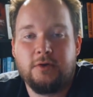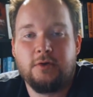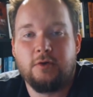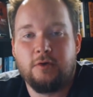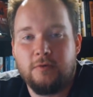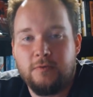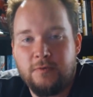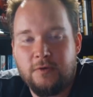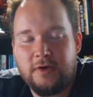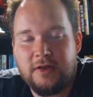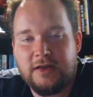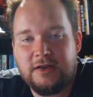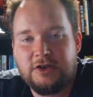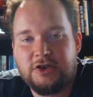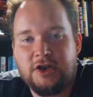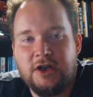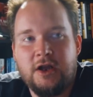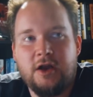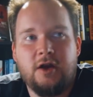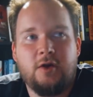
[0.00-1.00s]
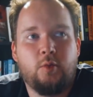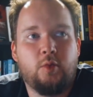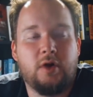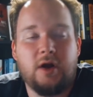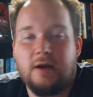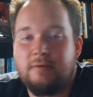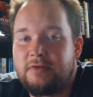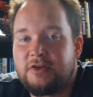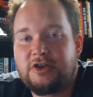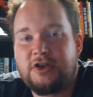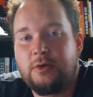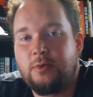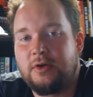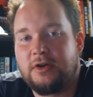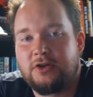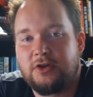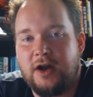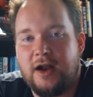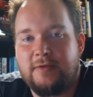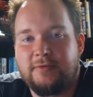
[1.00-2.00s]
cool footage wherever she
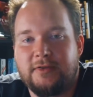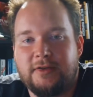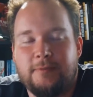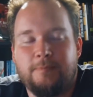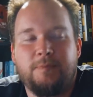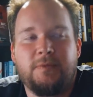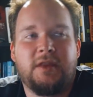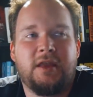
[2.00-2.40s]
went traveling.